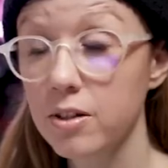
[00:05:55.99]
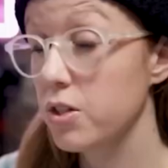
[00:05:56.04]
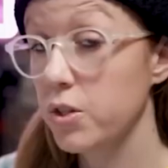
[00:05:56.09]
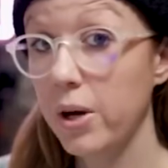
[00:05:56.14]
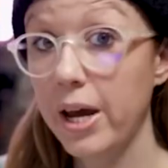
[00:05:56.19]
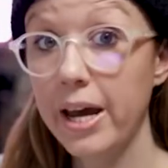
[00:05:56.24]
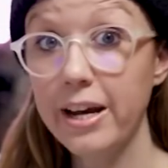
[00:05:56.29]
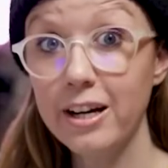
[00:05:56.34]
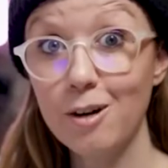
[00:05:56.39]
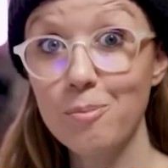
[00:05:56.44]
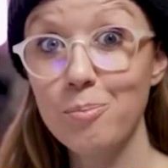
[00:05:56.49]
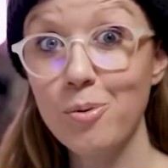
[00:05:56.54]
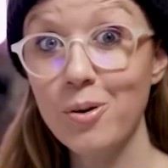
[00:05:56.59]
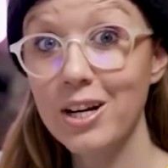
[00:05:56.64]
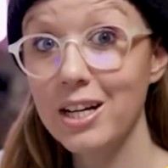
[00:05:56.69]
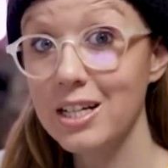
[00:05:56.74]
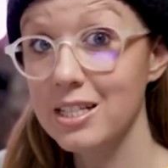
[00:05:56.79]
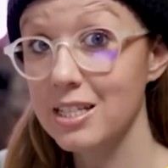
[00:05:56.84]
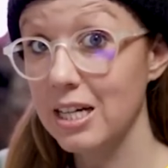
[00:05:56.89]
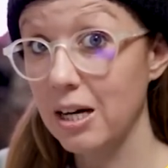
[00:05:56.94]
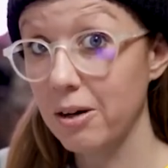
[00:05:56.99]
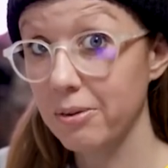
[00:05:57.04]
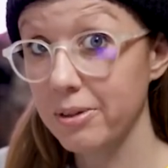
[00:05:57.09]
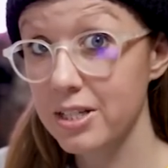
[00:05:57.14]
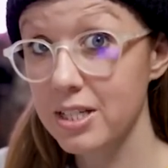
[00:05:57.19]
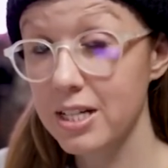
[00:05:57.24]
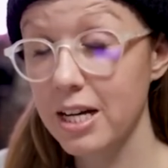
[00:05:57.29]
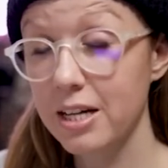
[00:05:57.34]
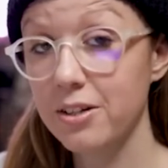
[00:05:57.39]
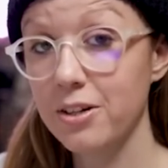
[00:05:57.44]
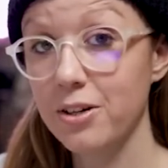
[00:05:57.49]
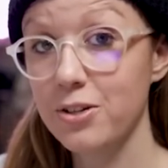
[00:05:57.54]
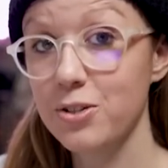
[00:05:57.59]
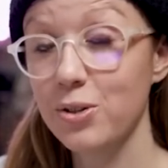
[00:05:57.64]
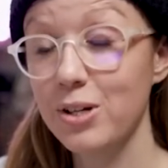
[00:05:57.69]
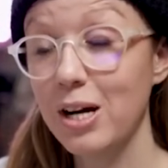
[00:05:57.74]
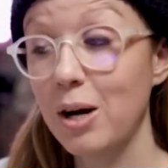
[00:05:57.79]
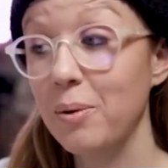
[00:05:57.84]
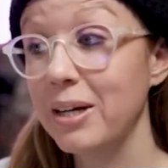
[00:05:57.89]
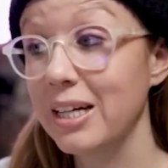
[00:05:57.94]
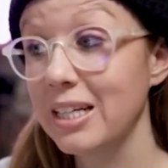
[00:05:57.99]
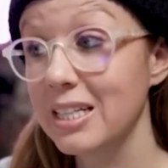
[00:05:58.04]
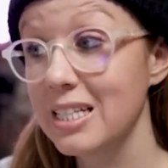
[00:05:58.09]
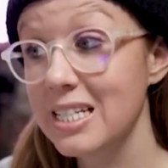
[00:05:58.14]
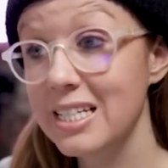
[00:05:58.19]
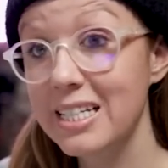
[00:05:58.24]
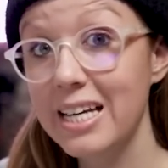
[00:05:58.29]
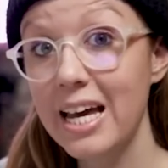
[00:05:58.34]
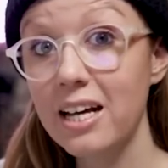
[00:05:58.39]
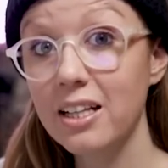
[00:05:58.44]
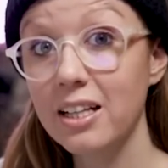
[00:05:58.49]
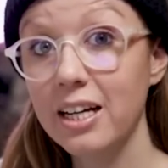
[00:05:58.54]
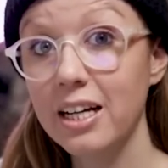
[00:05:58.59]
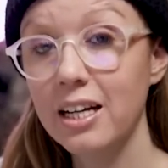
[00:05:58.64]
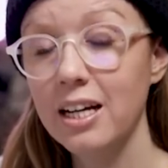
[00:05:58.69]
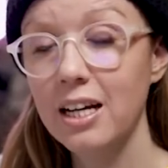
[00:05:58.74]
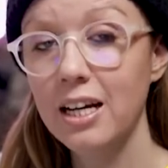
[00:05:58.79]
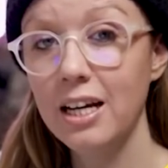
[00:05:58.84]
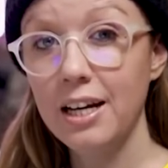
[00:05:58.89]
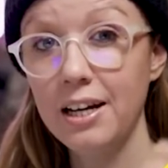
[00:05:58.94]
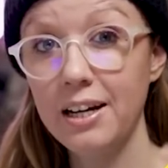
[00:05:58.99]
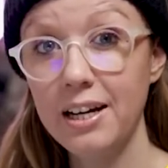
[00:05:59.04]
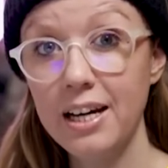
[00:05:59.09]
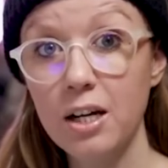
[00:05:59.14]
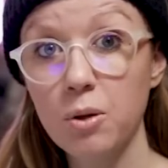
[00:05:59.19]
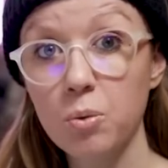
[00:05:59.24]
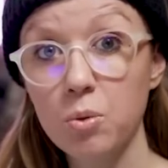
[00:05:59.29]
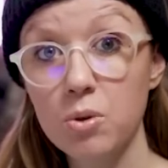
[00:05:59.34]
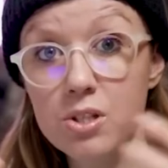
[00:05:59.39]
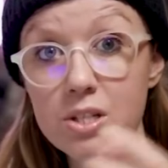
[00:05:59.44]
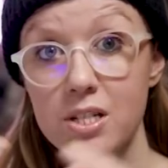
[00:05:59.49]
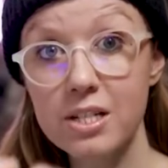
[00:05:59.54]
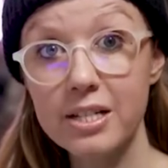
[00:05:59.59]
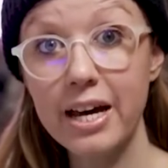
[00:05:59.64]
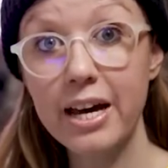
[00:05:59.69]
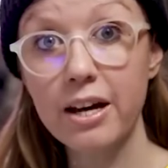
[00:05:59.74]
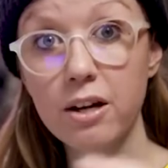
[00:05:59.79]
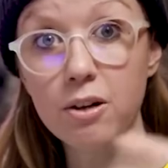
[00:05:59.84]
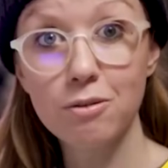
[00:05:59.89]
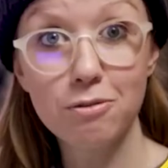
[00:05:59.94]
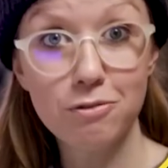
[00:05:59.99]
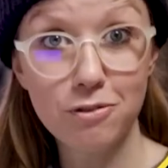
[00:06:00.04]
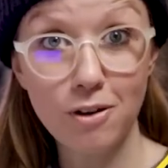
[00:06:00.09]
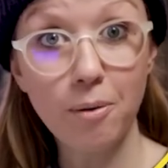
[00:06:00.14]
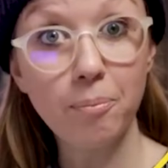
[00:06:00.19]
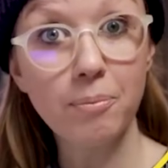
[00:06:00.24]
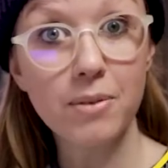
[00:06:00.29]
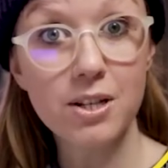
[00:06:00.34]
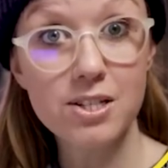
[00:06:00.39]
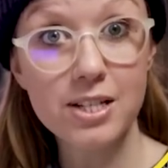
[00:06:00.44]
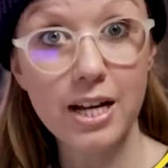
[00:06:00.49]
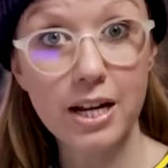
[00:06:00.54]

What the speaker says: So anchor point is now in the center, so now we can scale it and it will scale from the